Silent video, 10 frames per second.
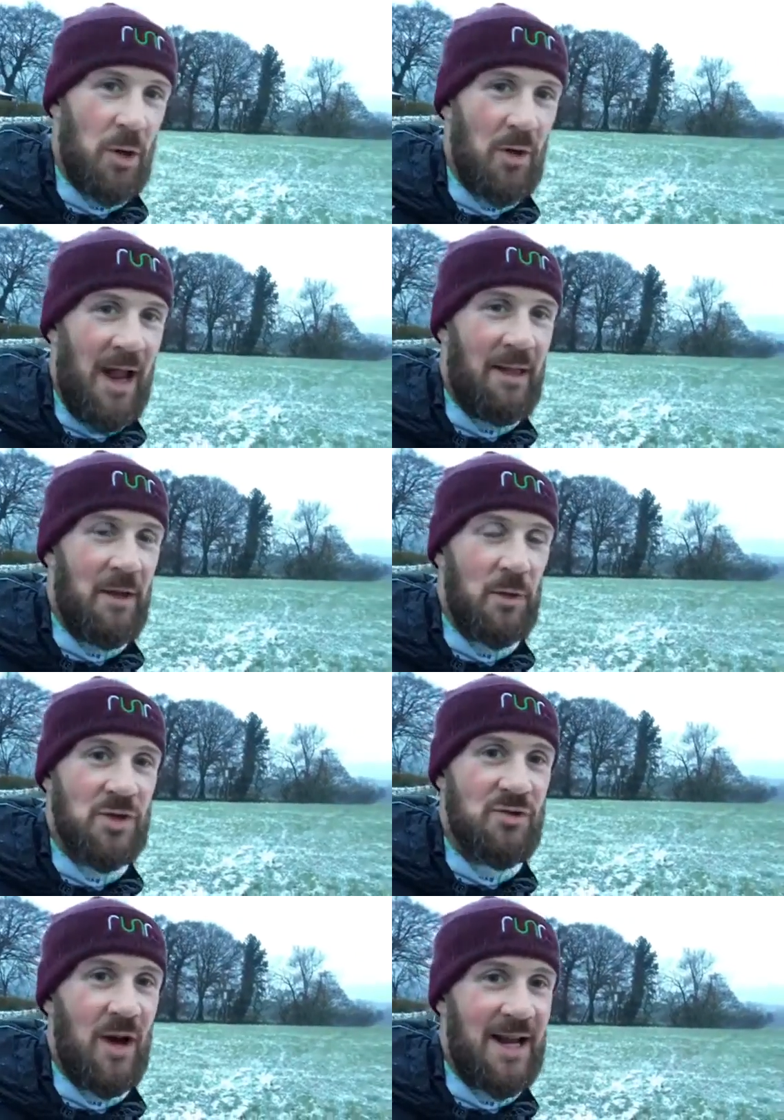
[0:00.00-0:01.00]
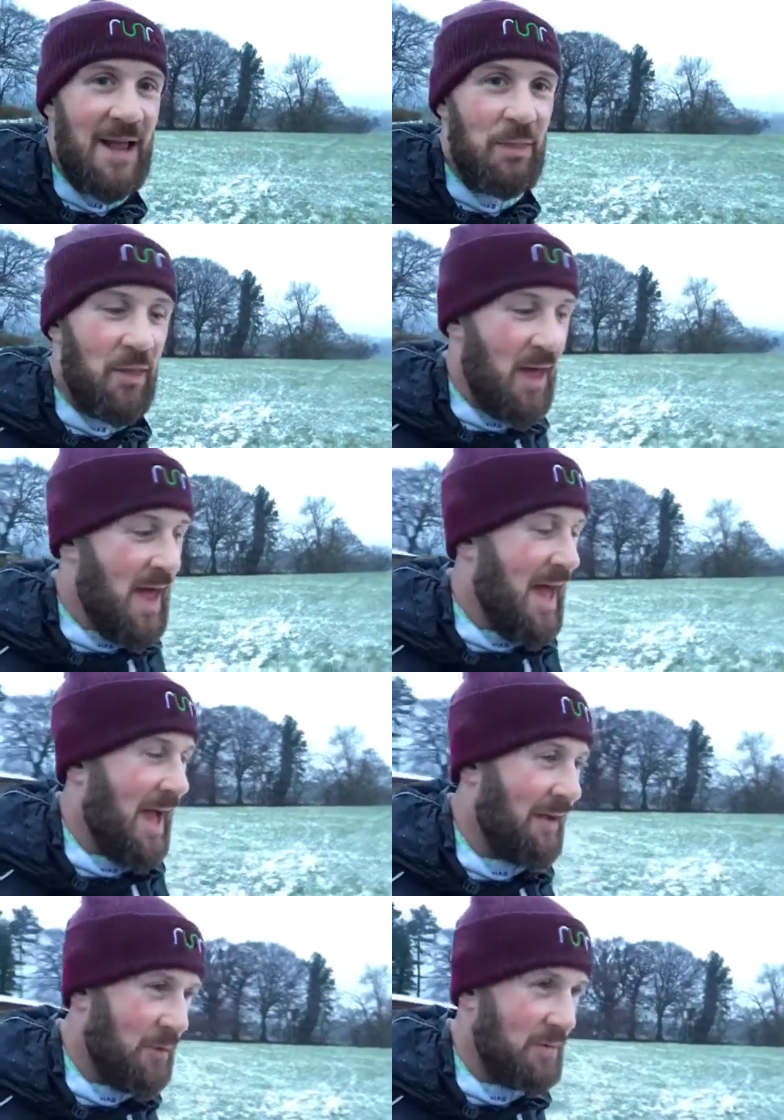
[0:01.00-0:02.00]
your stride length.
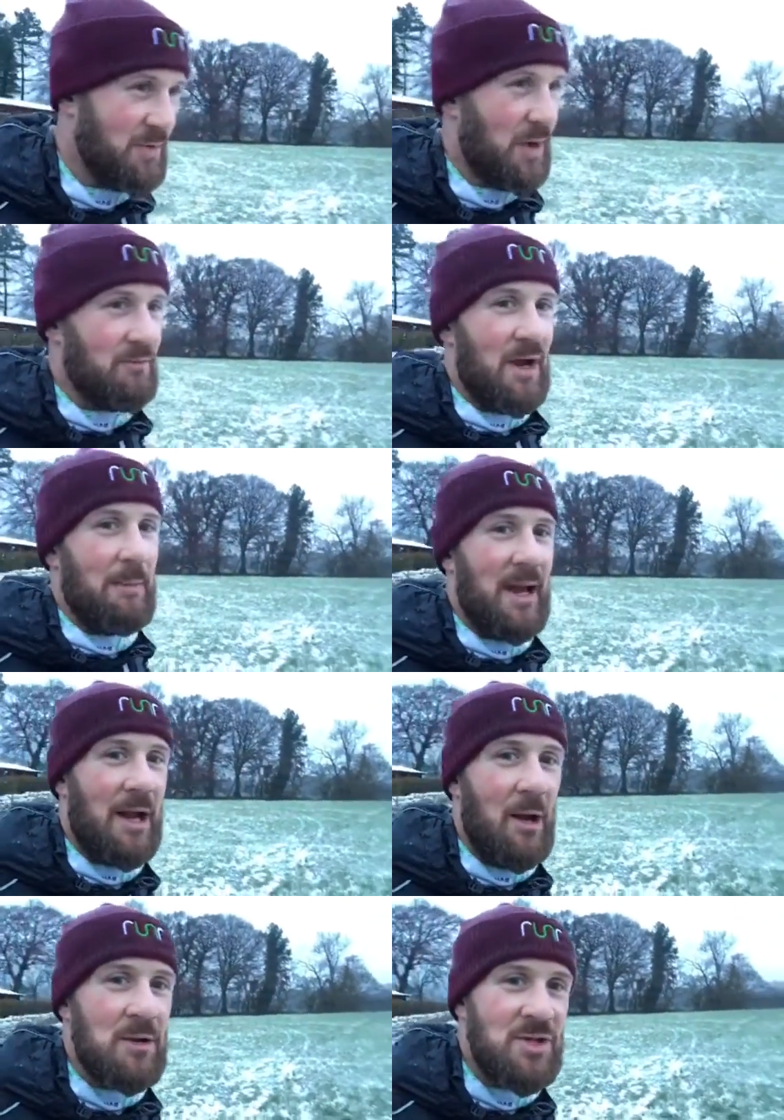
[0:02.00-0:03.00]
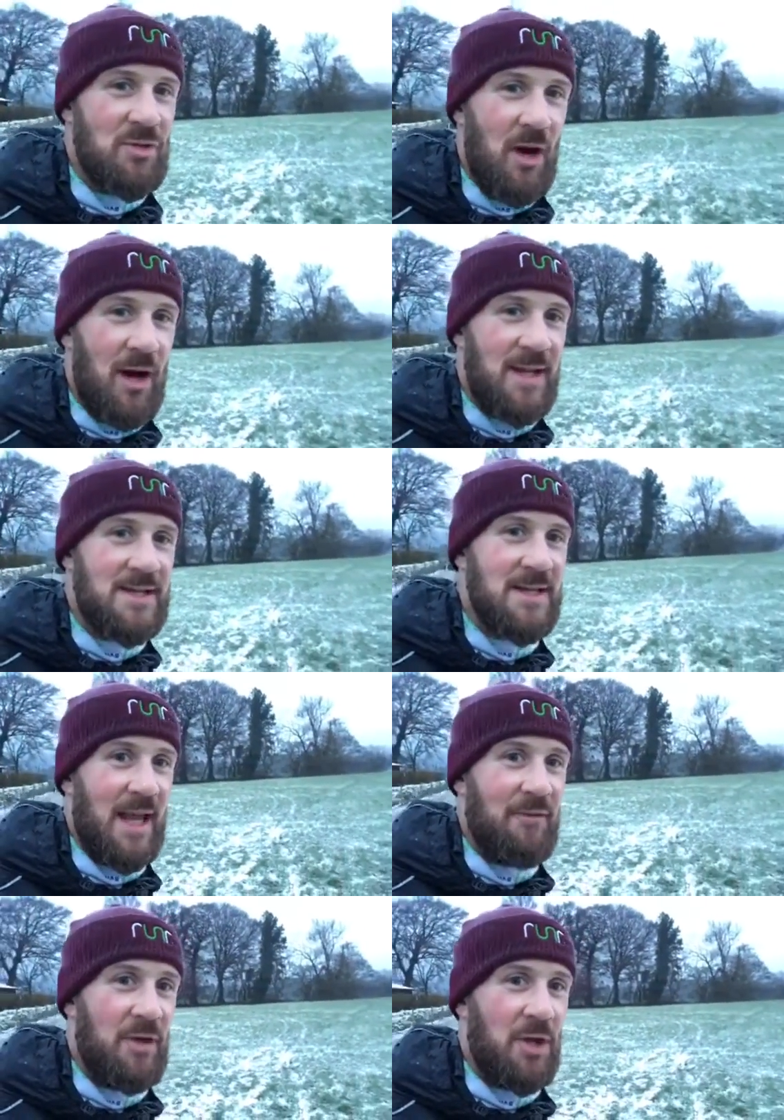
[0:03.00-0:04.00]
If you're doing really big long strides,
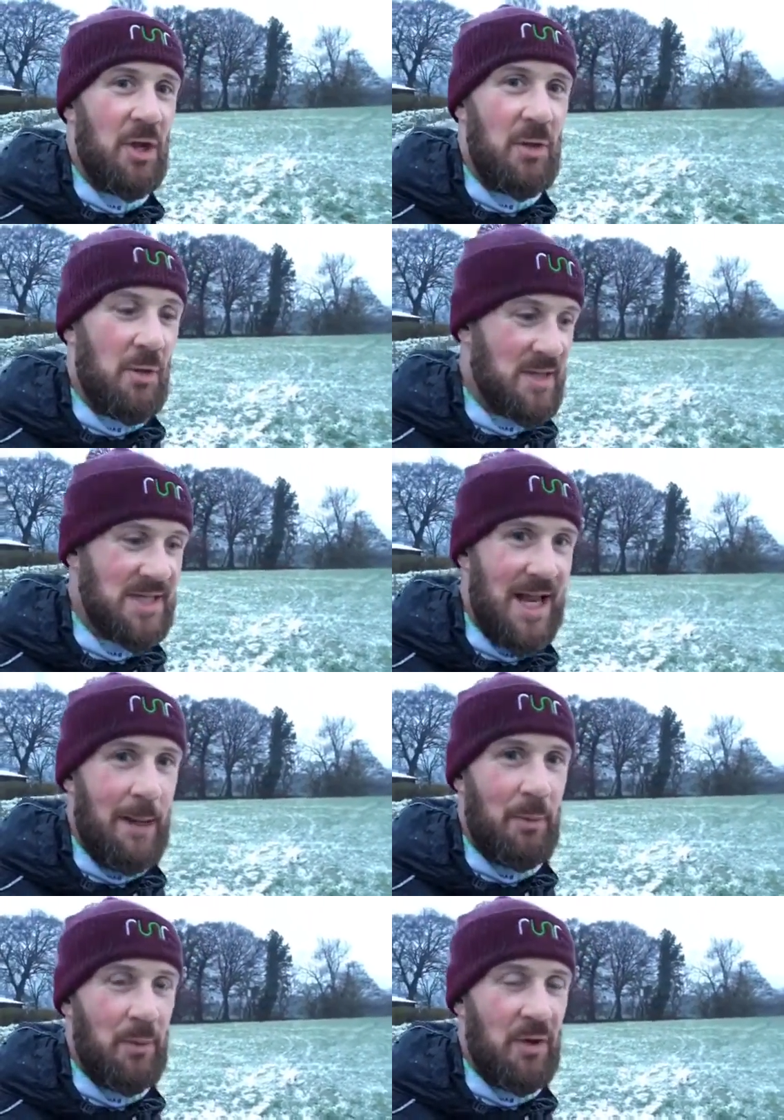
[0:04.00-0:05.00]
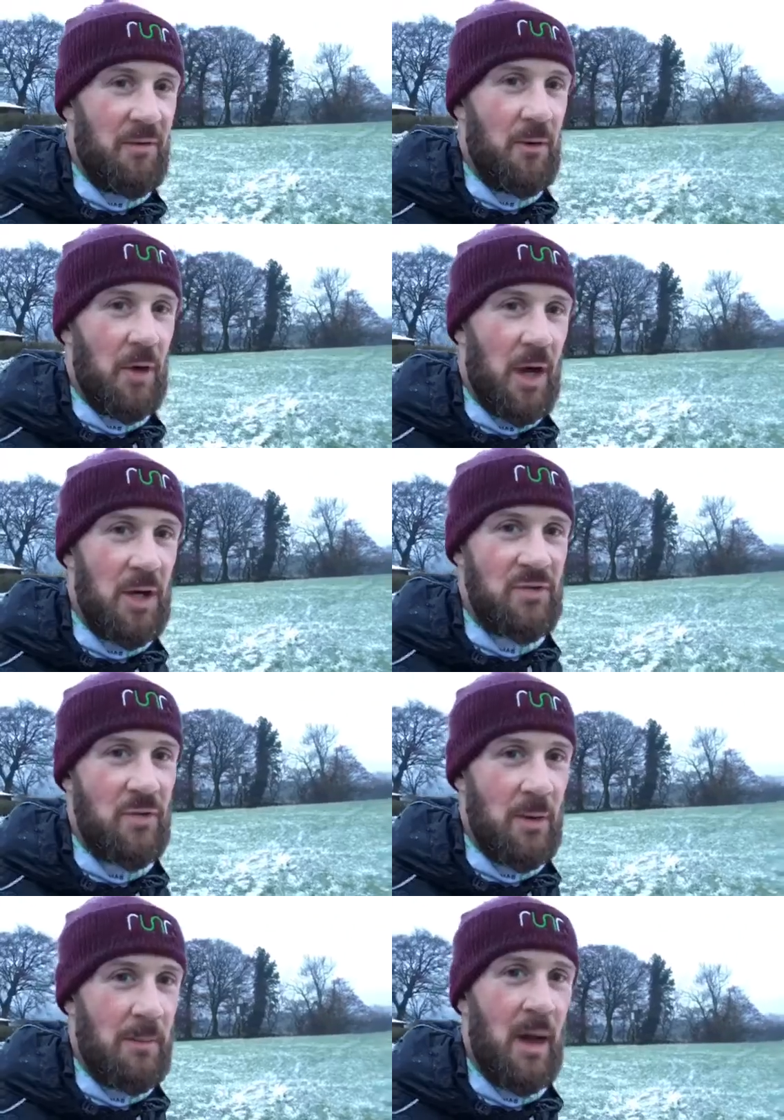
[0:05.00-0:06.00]
if you do slip or your foot goes
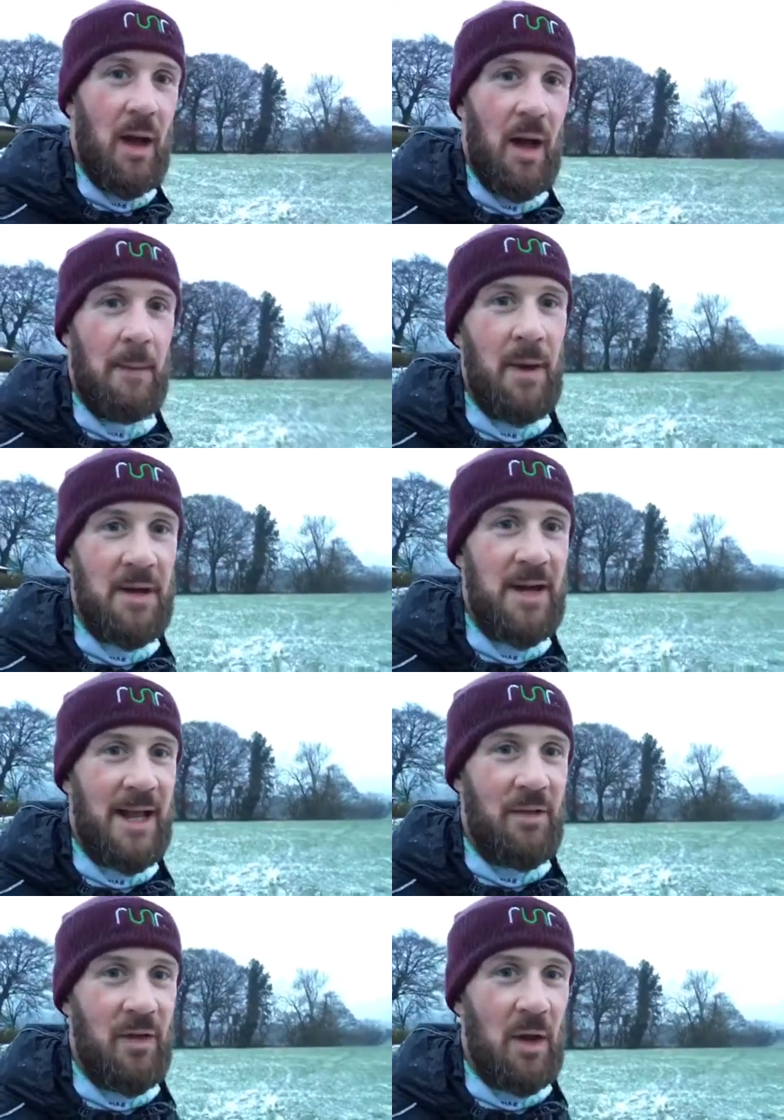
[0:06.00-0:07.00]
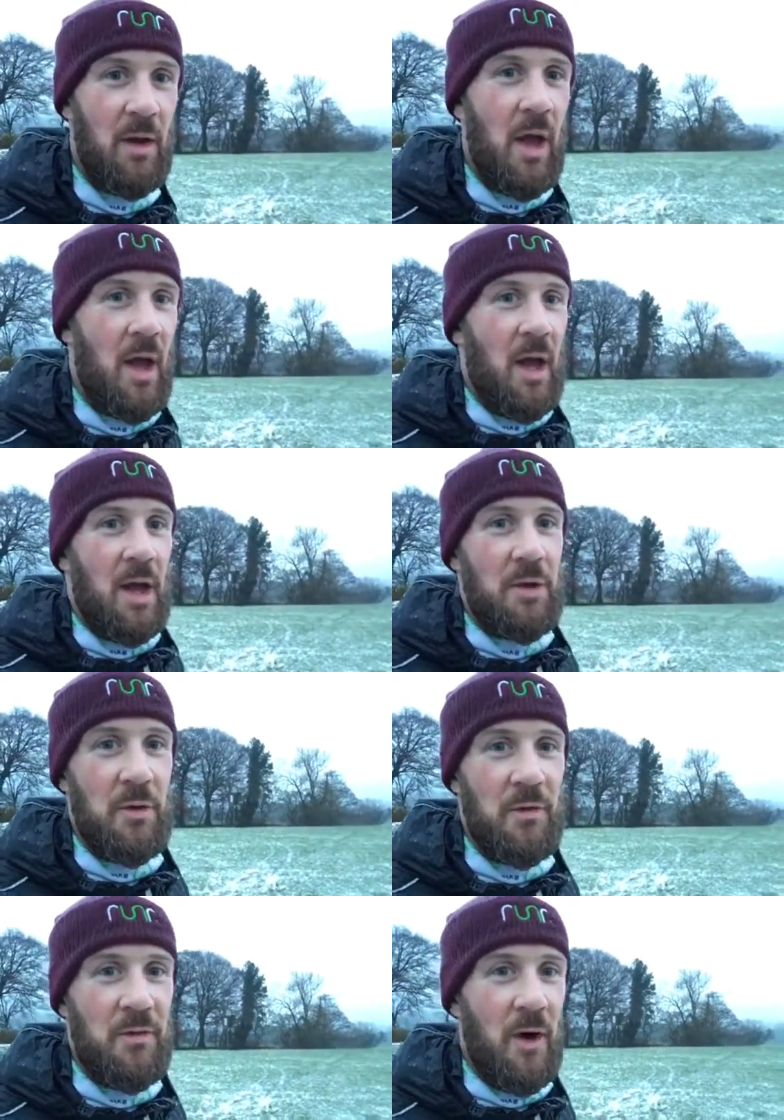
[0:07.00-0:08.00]
from underneath you,
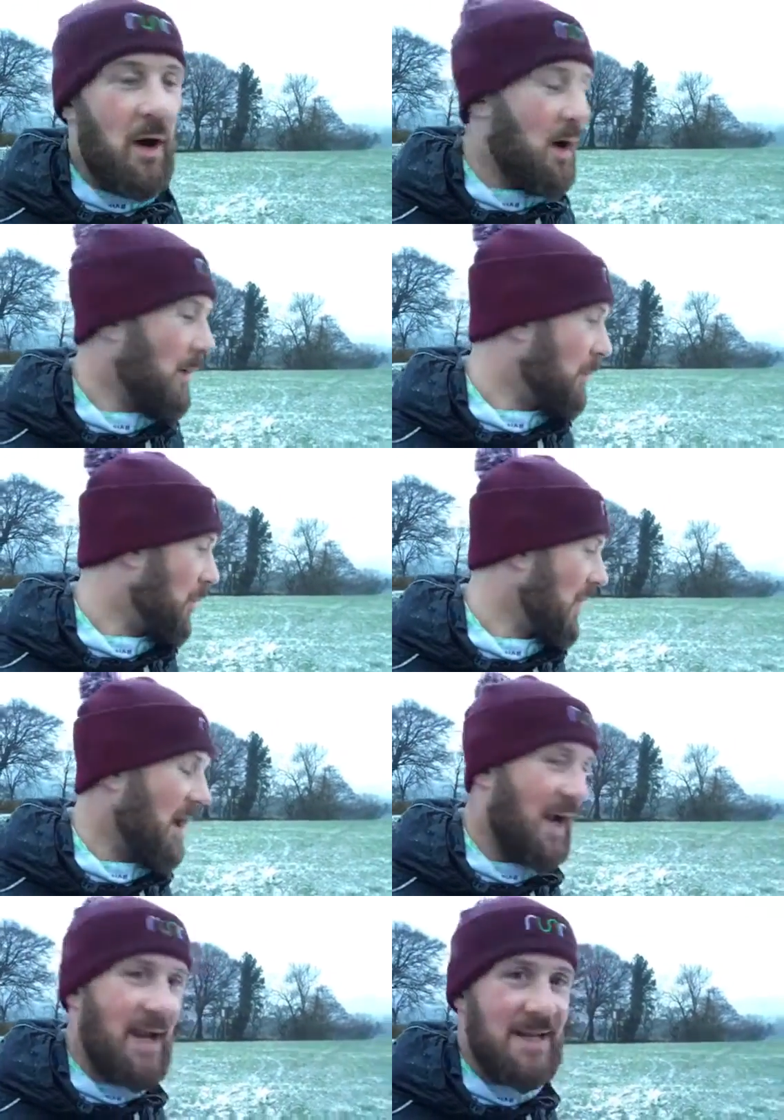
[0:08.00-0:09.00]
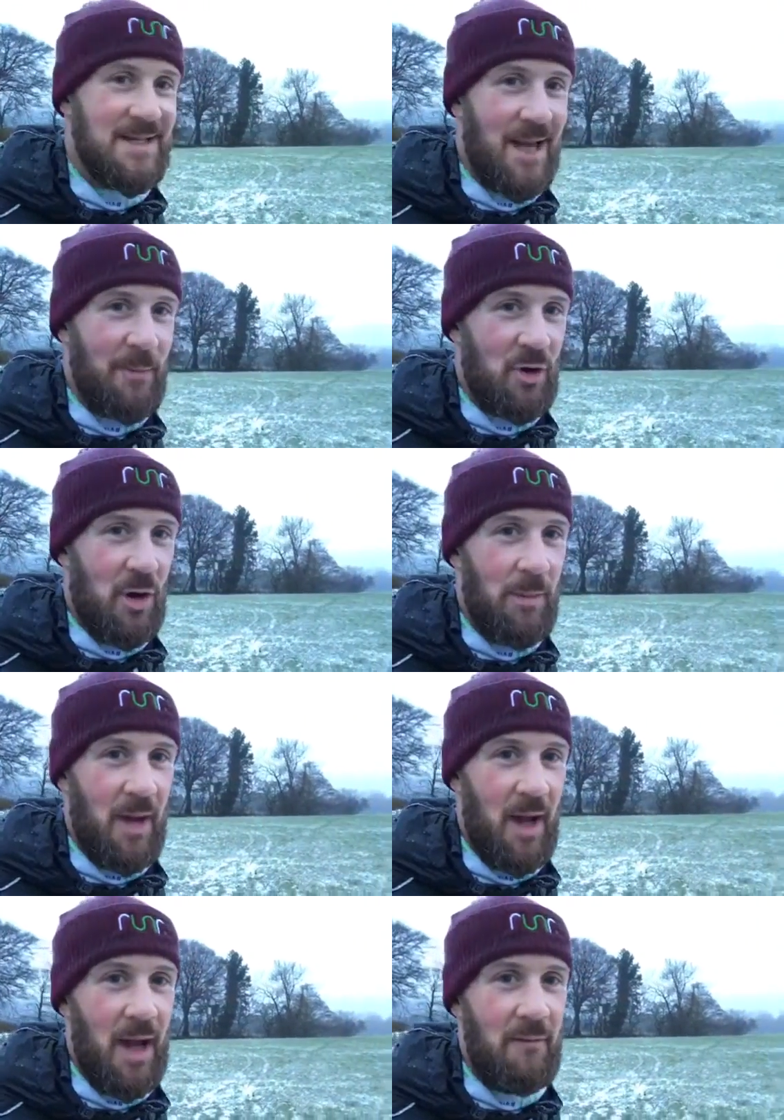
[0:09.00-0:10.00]
you're far more likely to come a
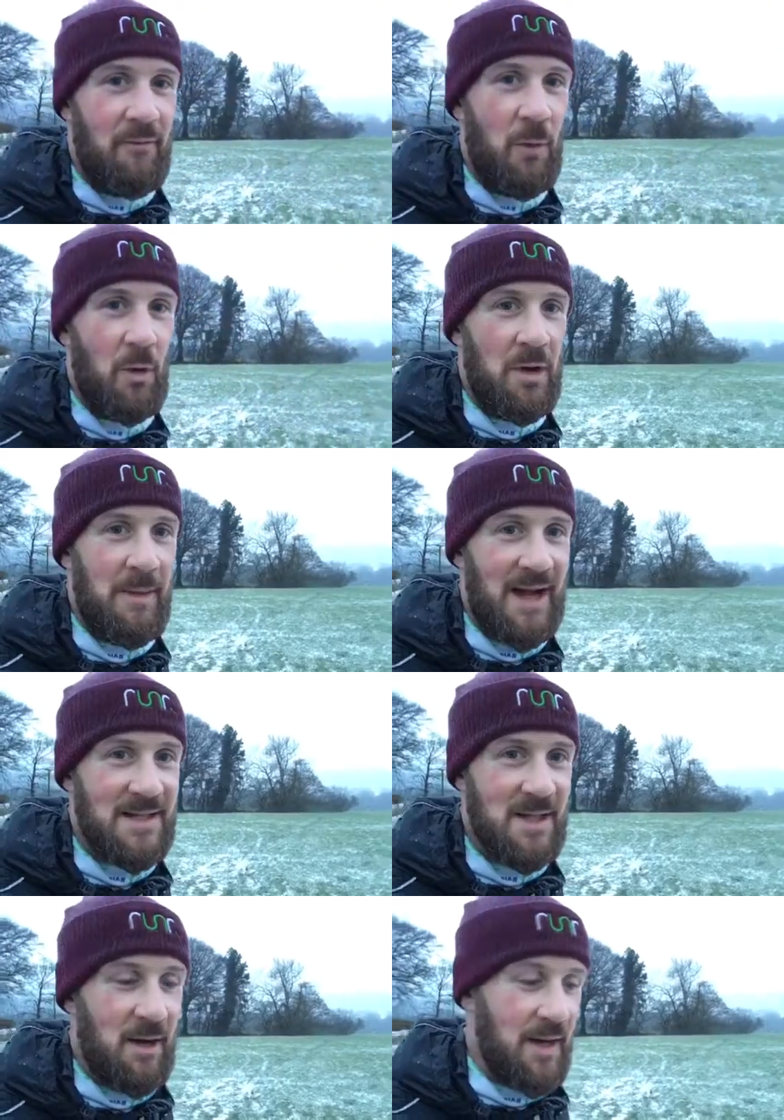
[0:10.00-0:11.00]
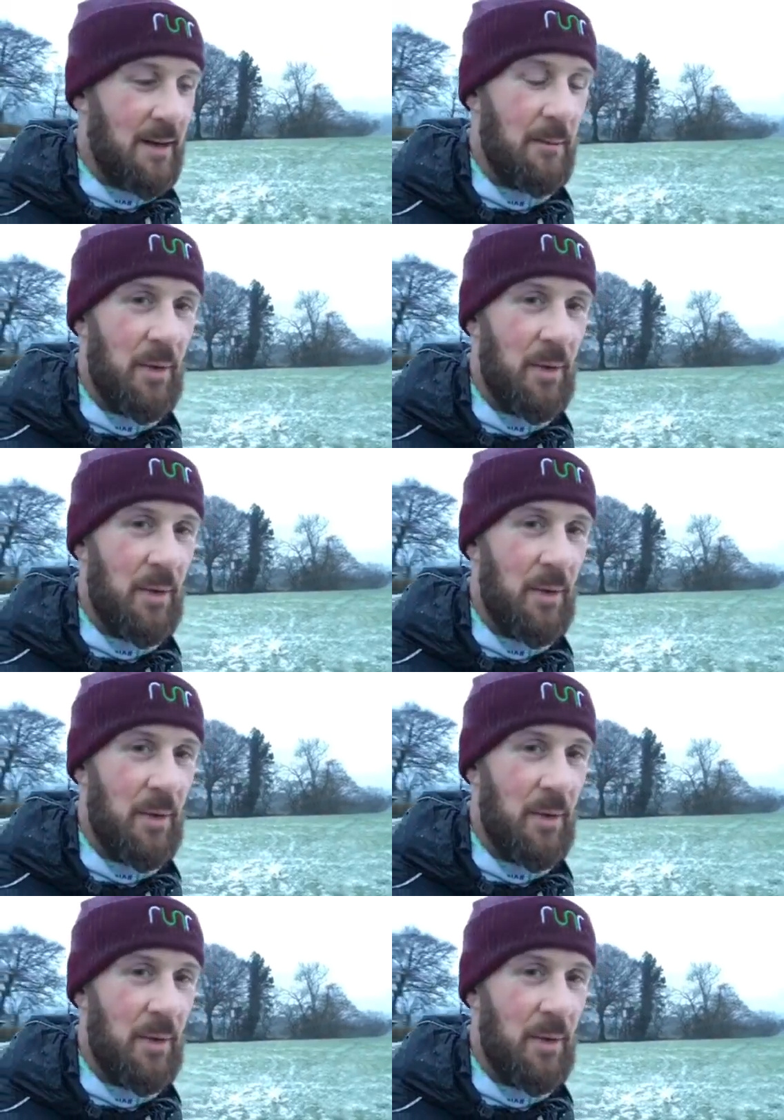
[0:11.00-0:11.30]
cropper and fall on your backside.